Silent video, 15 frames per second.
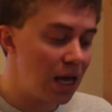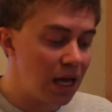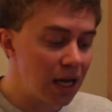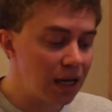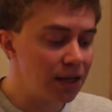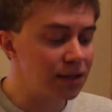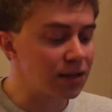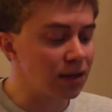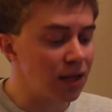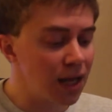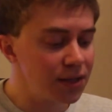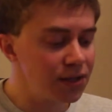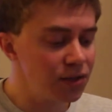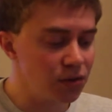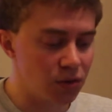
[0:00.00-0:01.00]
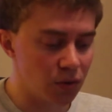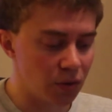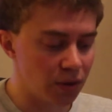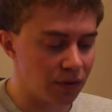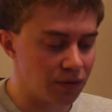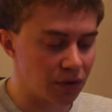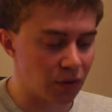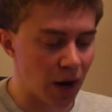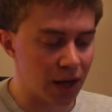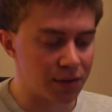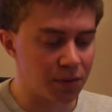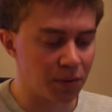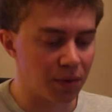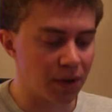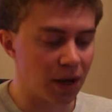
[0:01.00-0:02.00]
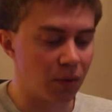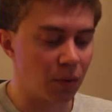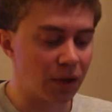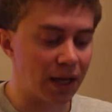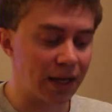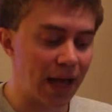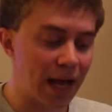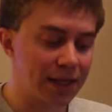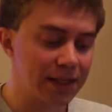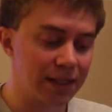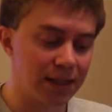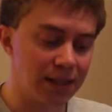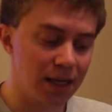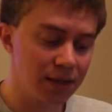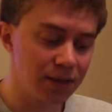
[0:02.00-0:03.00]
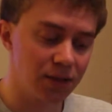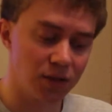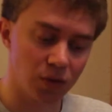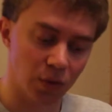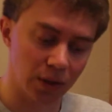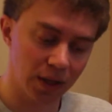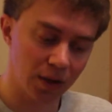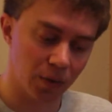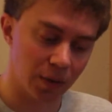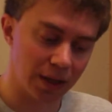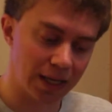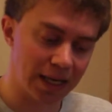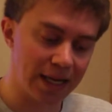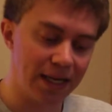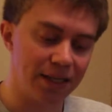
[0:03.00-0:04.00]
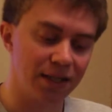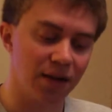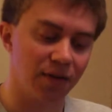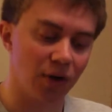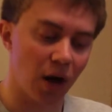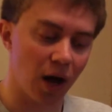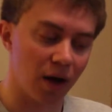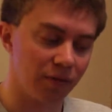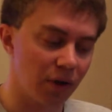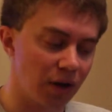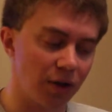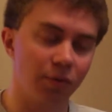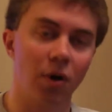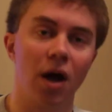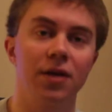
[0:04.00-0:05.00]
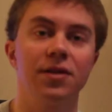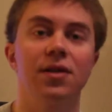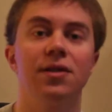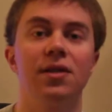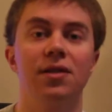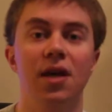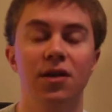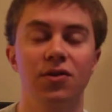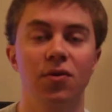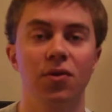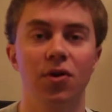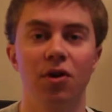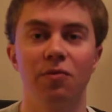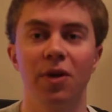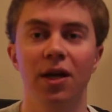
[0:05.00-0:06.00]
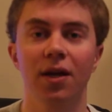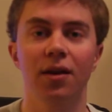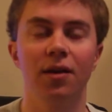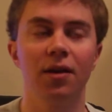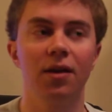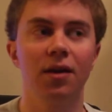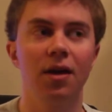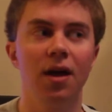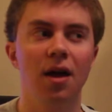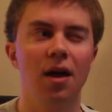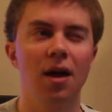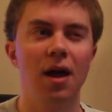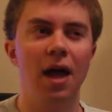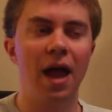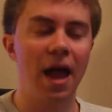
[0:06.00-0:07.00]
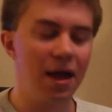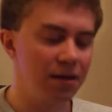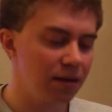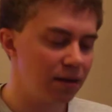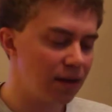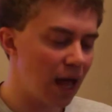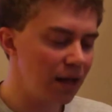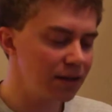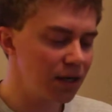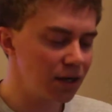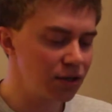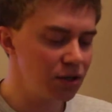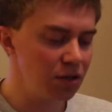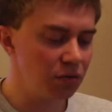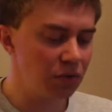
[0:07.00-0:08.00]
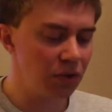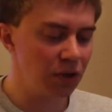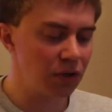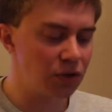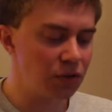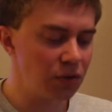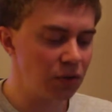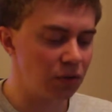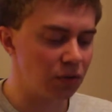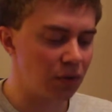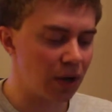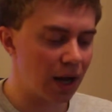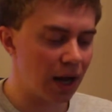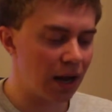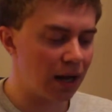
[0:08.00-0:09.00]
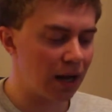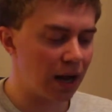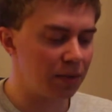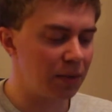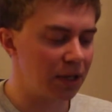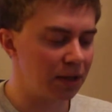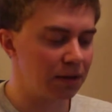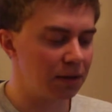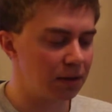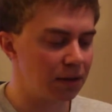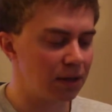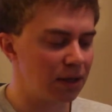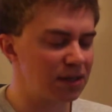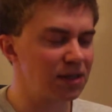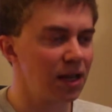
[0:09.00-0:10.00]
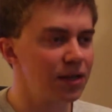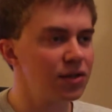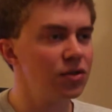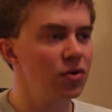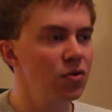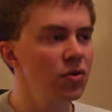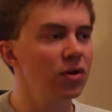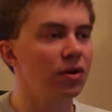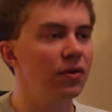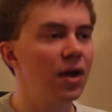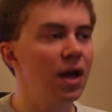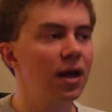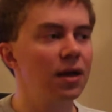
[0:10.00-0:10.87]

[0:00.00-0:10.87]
It is less intuitive to grasp that when a gas condenses to a liquid, heat is given off and the process is exothermic. And that's actually really true. I mean, it's less intuitive.